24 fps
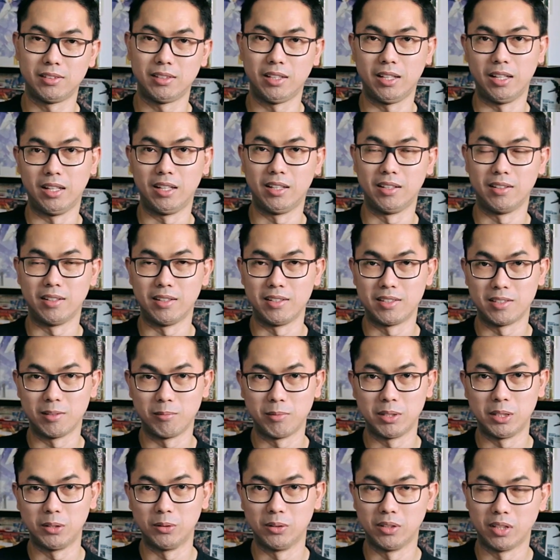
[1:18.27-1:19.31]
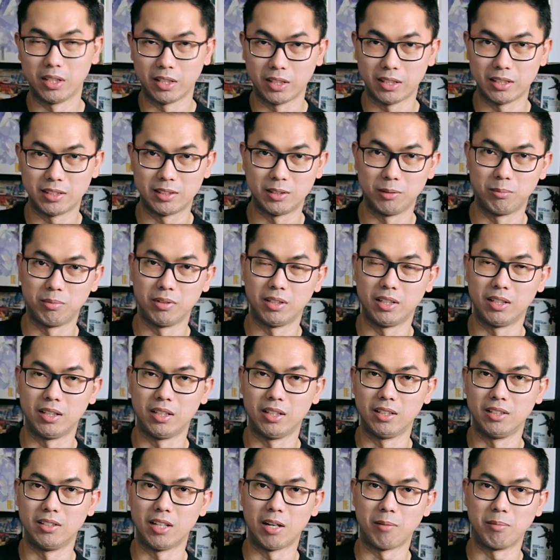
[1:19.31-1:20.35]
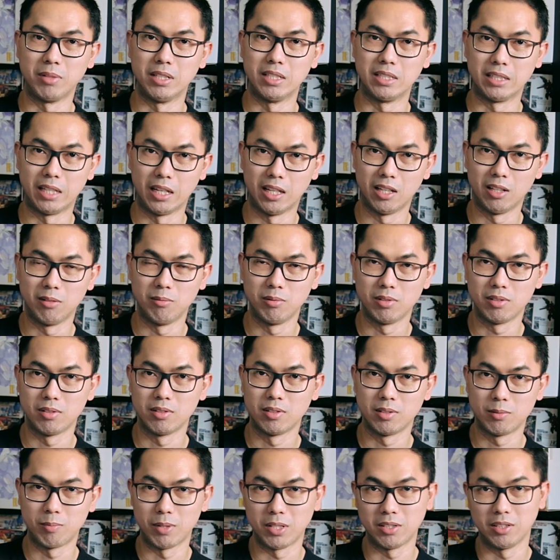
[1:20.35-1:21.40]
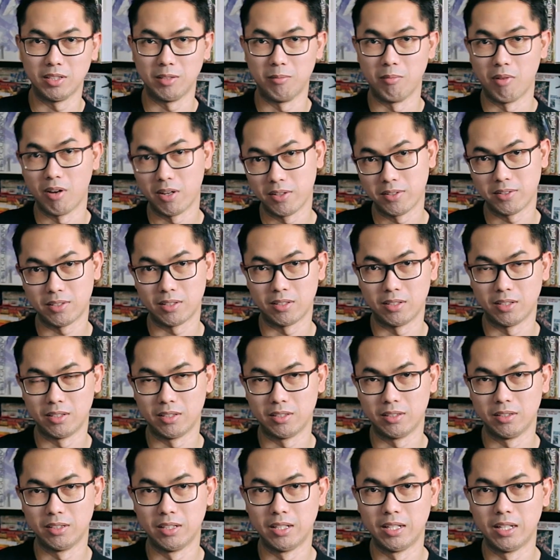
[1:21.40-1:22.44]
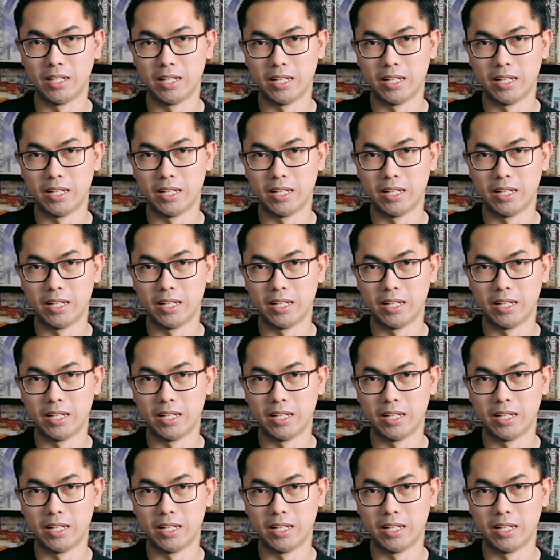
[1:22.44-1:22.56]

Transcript: And as somebody who likes to play Japanese games, especially Monster Hunter,